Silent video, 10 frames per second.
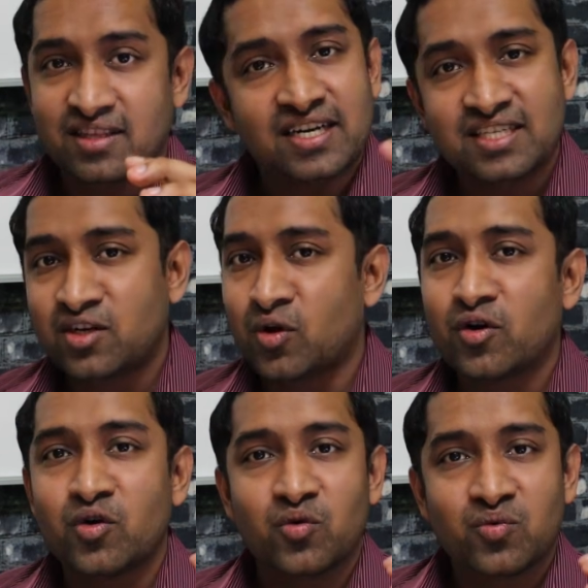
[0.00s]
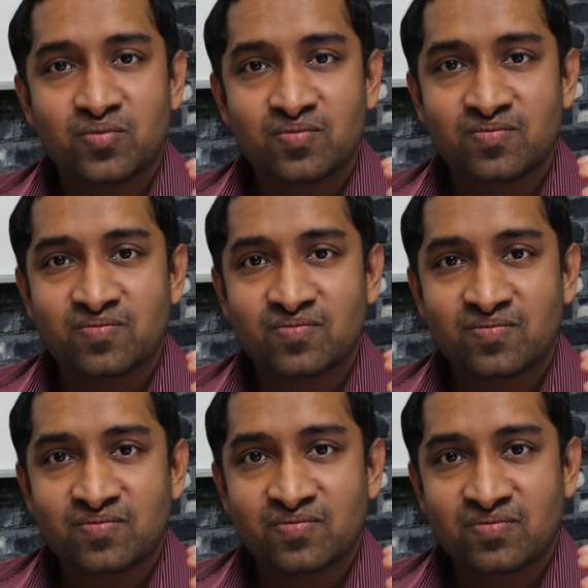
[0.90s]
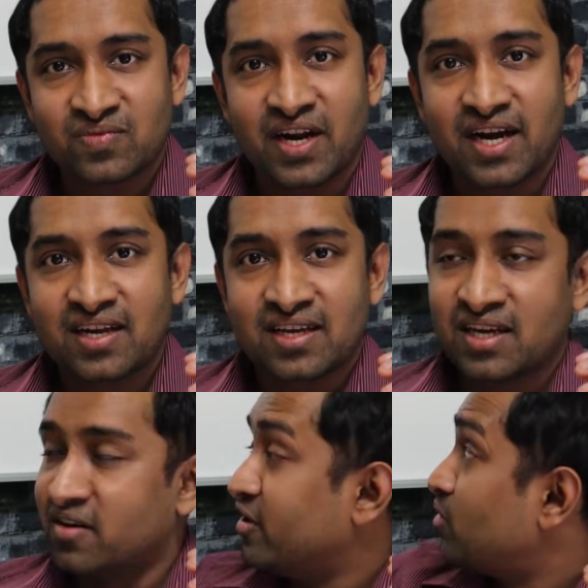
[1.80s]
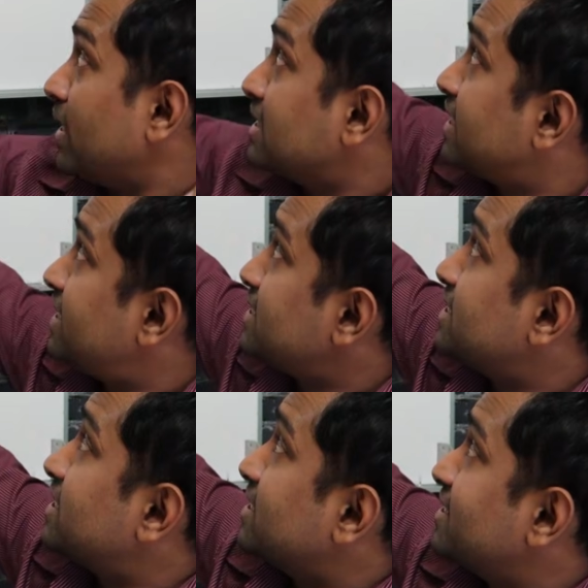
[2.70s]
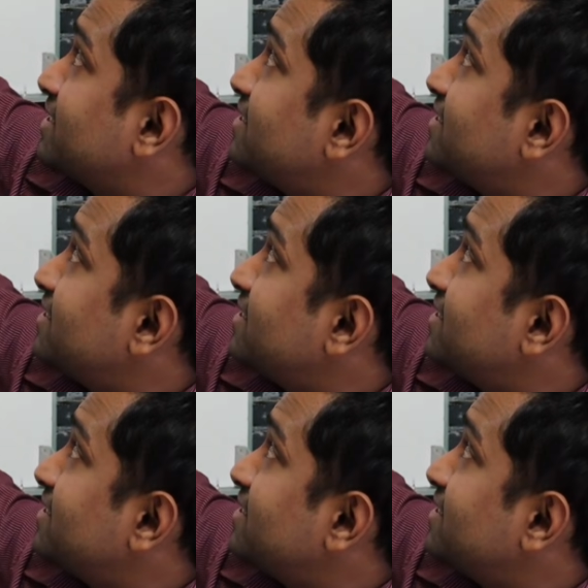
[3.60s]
That's it you have to do, right? When your mindset is here,